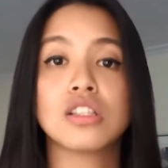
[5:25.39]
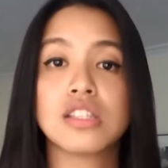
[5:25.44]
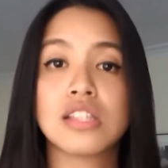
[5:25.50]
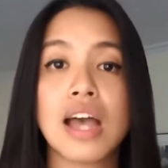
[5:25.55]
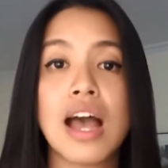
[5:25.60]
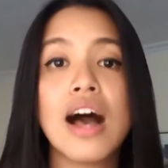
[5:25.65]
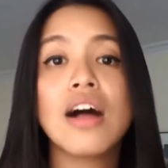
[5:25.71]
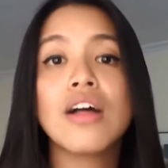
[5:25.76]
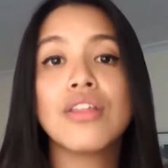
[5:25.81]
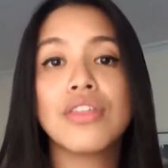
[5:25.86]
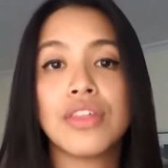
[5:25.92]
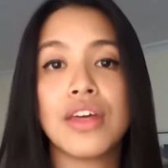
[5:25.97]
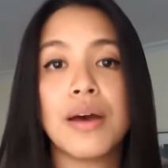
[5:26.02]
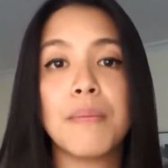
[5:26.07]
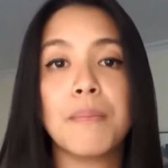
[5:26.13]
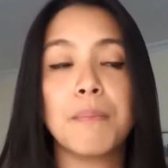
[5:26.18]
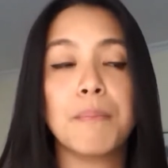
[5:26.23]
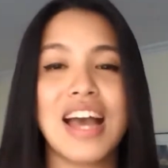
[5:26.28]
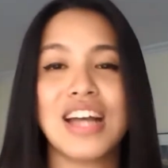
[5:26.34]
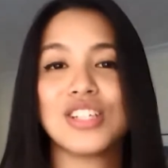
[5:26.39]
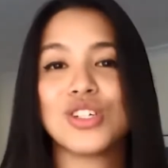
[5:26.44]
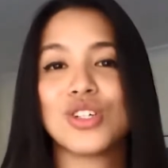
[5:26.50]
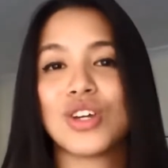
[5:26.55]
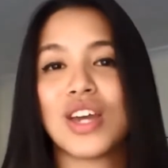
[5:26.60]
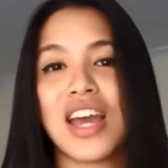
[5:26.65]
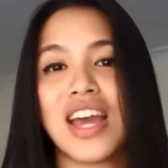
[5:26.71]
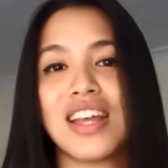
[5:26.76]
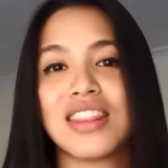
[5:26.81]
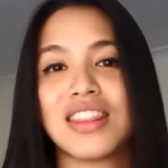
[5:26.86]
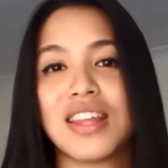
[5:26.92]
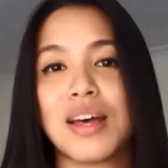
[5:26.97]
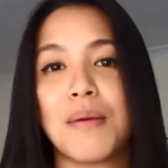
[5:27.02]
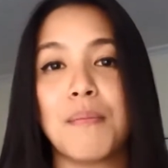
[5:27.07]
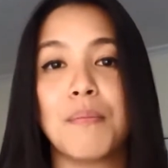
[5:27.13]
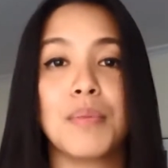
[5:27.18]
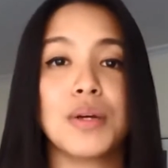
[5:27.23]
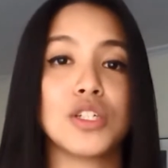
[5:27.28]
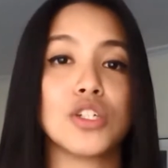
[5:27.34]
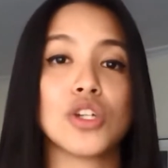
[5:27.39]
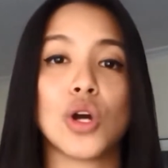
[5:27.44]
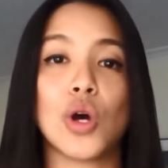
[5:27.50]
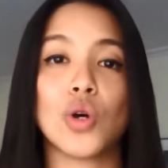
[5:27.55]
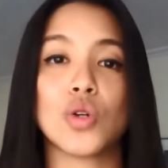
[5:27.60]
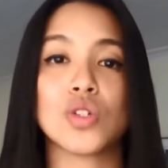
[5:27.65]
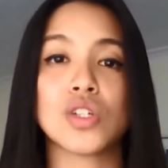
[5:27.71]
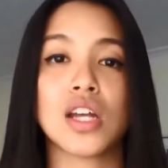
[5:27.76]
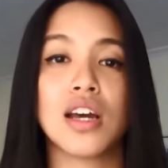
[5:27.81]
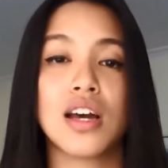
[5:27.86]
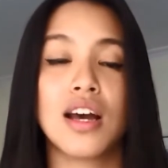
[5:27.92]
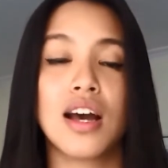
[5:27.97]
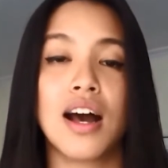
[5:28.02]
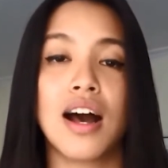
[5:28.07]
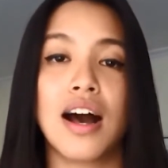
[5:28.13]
Tell them, educate them, but don't